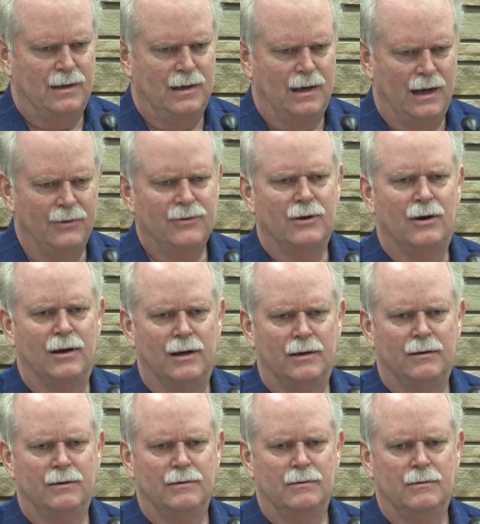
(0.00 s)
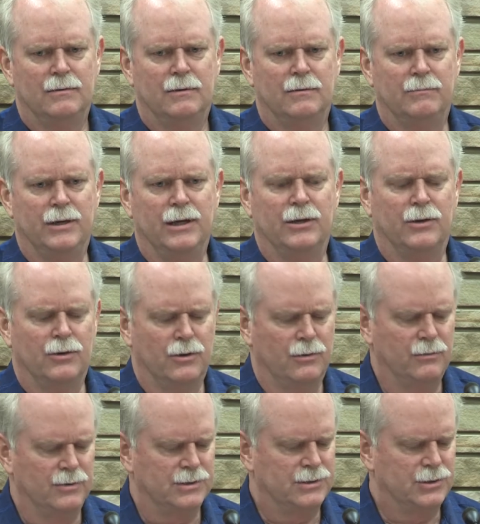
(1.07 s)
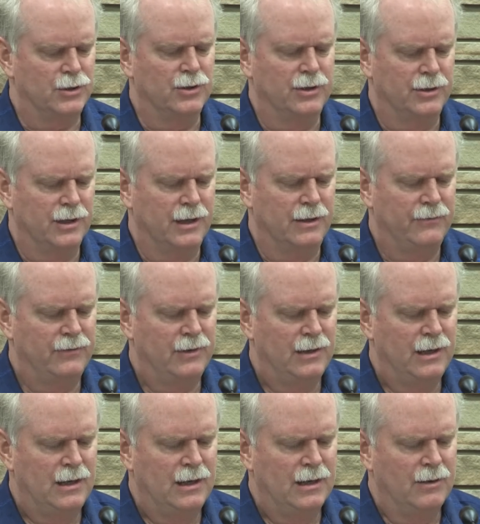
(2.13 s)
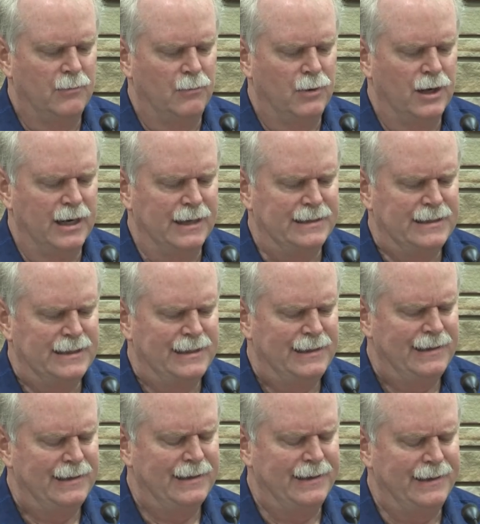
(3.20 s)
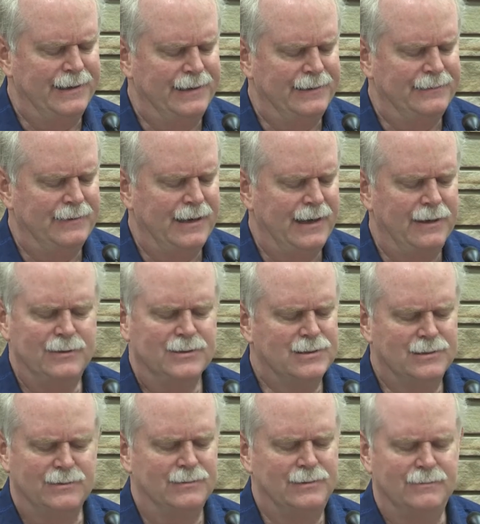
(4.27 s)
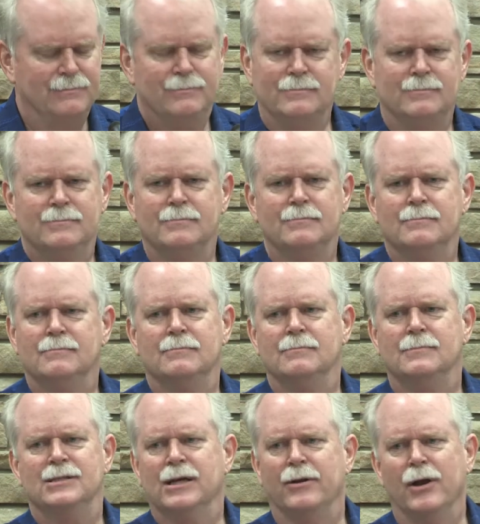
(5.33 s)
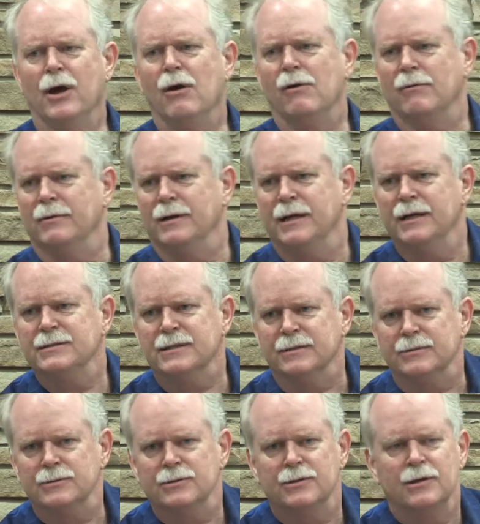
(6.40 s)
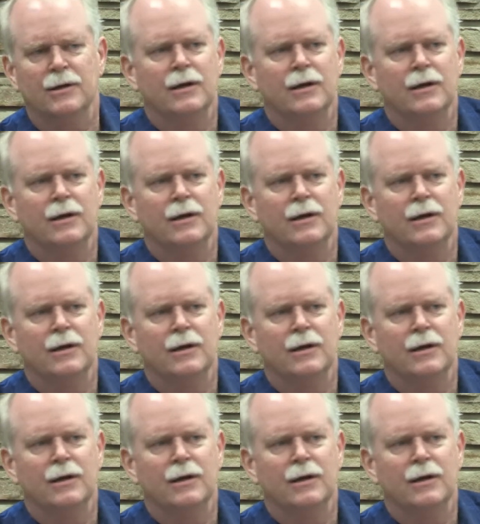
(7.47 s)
I thought being good was good enough. But Allison said, no, it isn't.